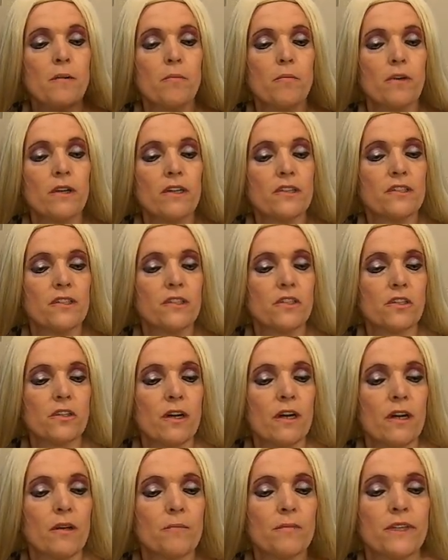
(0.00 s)

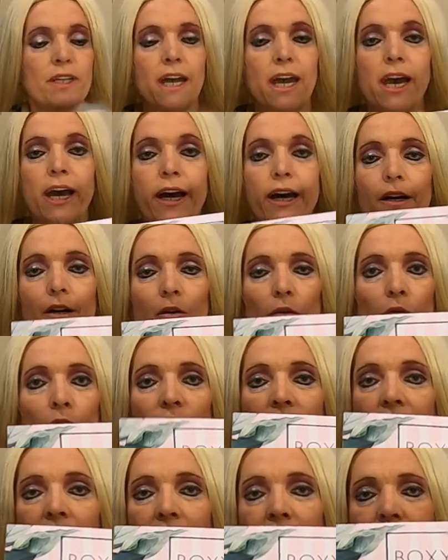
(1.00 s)
BoxyCharm
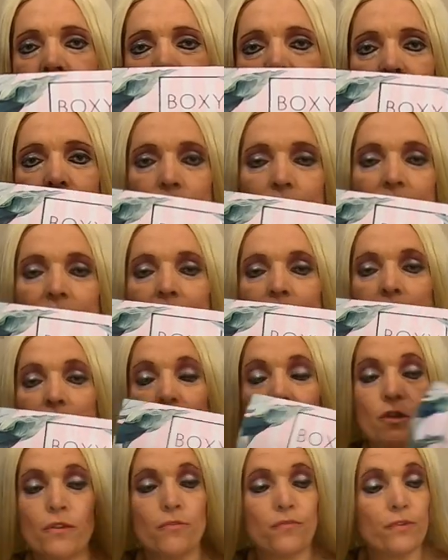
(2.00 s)
Getaway. Really
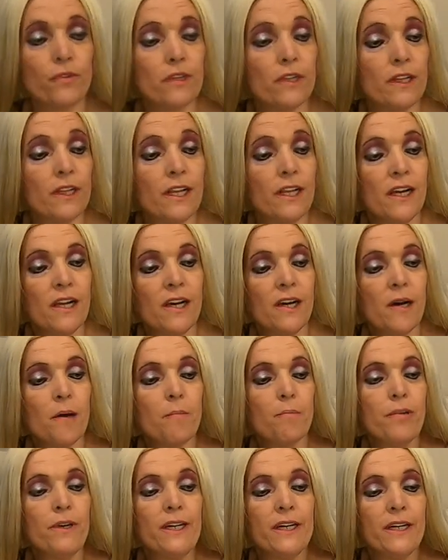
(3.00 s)
beautiful.
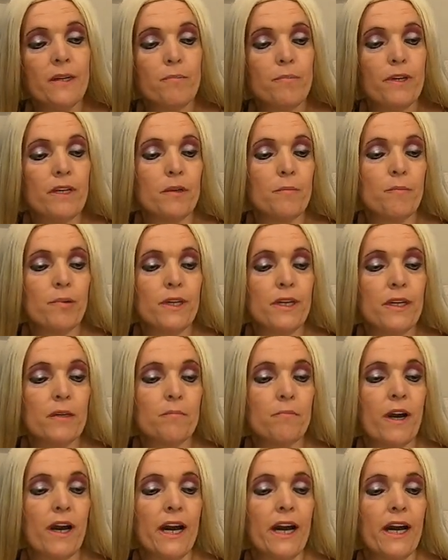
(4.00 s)
Pink,
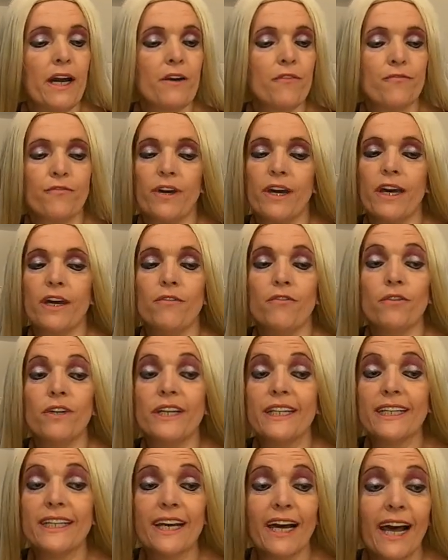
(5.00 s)
my
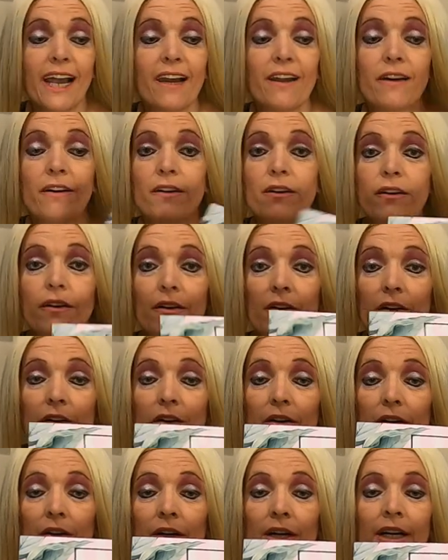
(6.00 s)
favorite
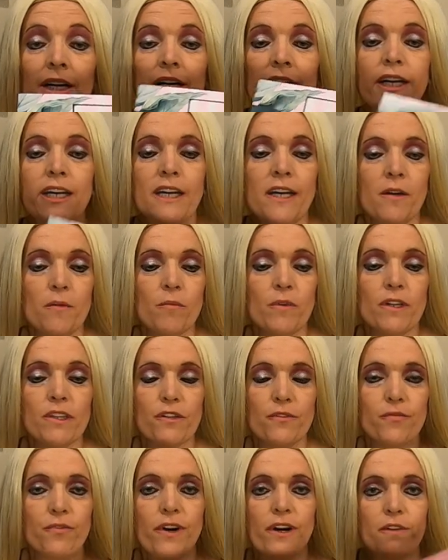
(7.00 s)
color. With the
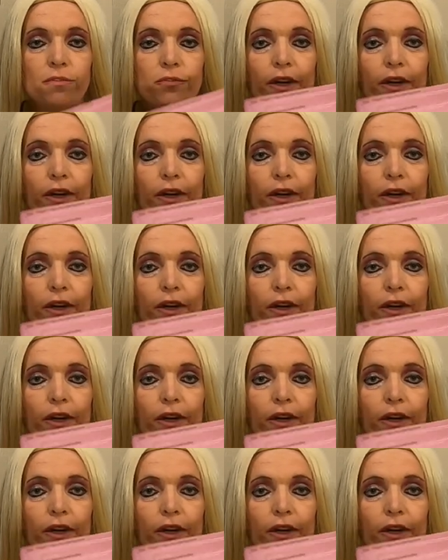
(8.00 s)
five